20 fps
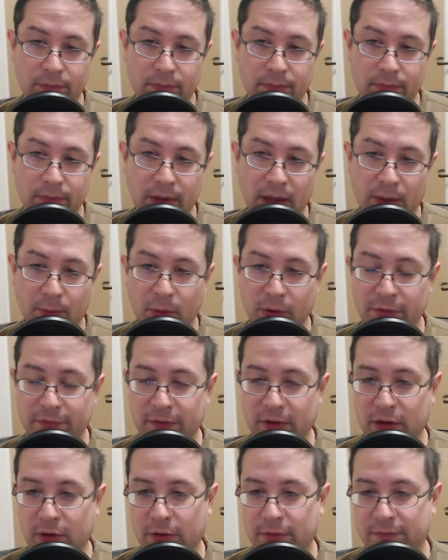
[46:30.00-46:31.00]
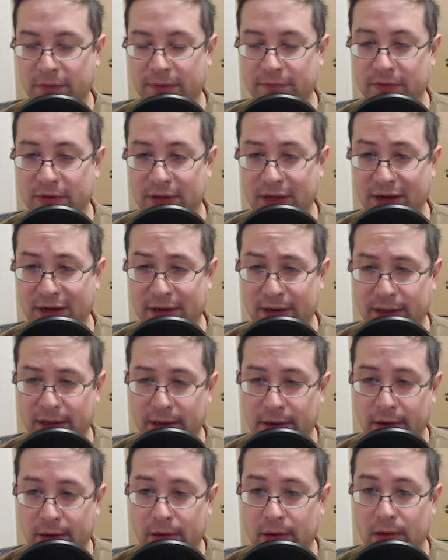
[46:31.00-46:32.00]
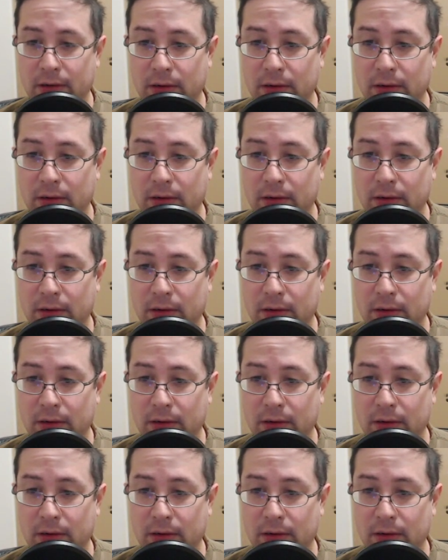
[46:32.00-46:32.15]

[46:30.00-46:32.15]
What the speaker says: Yeah, I wonder if he could have even done it here.